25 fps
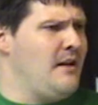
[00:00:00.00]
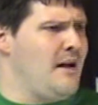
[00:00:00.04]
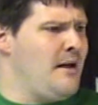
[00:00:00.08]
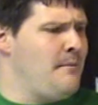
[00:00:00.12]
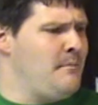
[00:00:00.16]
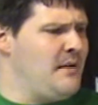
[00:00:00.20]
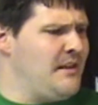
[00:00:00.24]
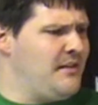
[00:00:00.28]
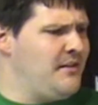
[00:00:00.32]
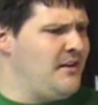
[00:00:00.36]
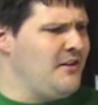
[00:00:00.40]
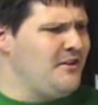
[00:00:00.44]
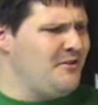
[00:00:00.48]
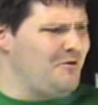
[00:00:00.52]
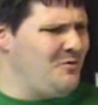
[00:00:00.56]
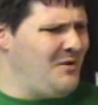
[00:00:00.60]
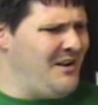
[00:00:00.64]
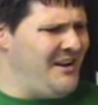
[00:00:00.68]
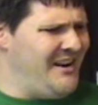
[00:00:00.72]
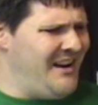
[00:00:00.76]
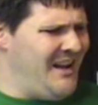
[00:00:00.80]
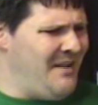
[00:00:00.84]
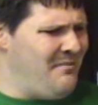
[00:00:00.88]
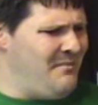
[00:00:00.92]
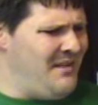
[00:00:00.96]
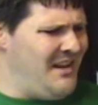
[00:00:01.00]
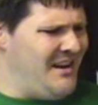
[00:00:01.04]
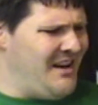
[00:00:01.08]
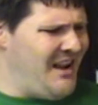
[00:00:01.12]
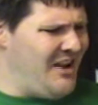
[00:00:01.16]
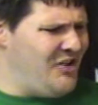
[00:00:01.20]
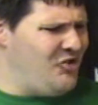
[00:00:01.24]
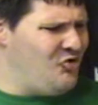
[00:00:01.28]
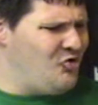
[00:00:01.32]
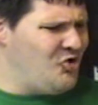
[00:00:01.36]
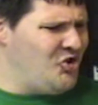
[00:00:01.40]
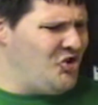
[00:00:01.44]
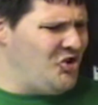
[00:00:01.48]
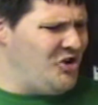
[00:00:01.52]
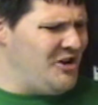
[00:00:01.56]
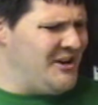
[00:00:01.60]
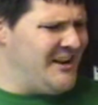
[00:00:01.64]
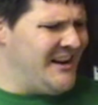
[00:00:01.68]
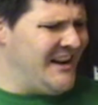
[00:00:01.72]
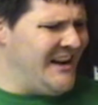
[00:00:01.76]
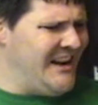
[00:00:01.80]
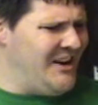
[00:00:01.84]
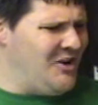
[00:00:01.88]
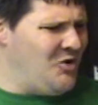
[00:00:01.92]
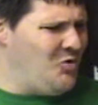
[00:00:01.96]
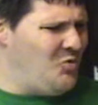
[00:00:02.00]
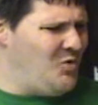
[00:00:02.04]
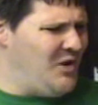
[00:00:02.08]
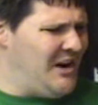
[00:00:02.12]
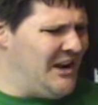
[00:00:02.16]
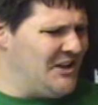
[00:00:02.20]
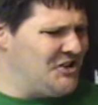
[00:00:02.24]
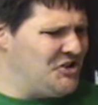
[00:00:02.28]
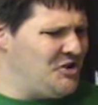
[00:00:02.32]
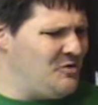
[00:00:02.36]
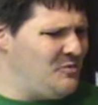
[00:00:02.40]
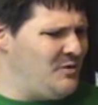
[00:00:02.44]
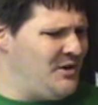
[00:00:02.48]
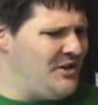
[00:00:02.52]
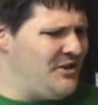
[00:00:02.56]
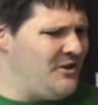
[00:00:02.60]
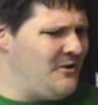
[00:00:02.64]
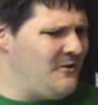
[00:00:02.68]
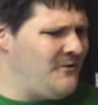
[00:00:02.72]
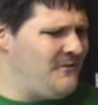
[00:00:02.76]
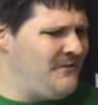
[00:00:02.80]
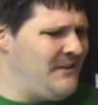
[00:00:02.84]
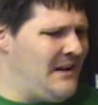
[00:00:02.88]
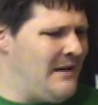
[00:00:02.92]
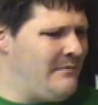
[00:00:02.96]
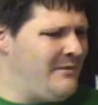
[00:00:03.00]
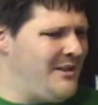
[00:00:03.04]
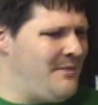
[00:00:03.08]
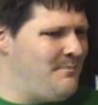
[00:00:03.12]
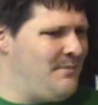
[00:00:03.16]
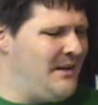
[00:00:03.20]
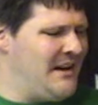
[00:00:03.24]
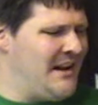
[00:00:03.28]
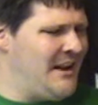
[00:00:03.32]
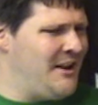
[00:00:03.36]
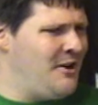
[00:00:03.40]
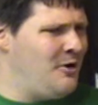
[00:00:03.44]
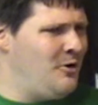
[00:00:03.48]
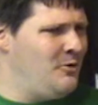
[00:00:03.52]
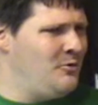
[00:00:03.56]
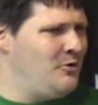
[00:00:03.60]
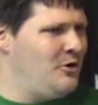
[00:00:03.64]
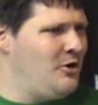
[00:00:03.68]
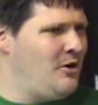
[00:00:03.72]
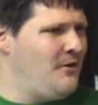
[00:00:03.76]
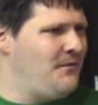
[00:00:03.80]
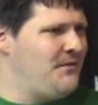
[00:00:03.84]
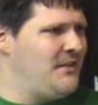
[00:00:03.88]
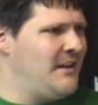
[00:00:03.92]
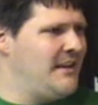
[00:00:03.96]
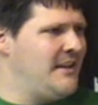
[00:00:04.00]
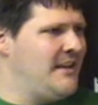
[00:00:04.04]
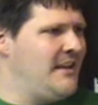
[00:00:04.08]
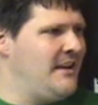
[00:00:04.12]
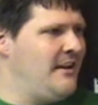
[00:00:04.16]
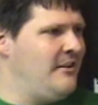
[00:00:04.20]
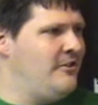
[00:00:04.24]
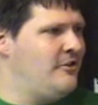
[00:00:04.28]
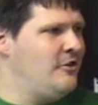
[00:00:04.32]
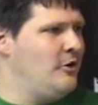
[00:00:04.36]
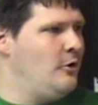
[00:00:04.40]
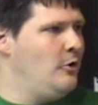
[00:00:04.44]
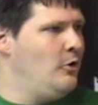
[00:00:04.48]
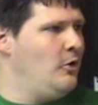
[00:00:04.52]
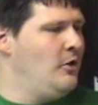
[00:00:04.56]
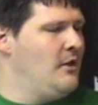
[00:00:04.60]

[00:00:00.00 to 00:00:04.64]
I mean, this one, you could kind of watch it with your family, but I don't know if the kids will.